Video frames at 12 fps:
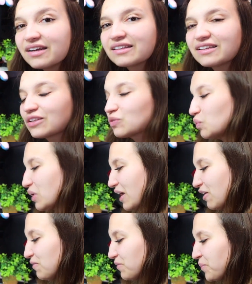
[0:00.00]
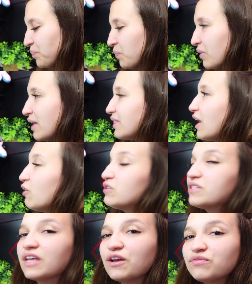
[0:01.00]
that we have. Now
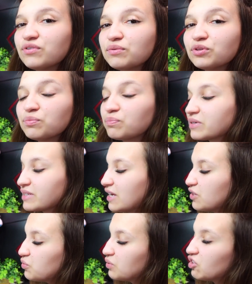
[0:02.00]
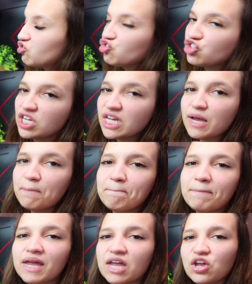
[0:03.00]
it's time for me to present you the G
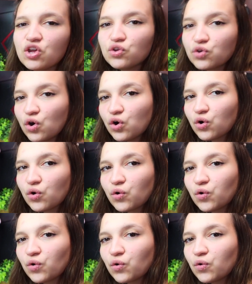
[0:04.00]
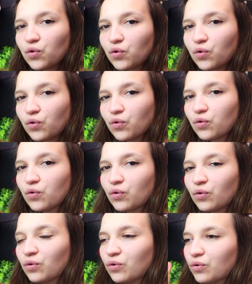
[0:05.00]
P
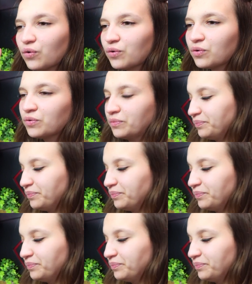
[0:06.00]
U!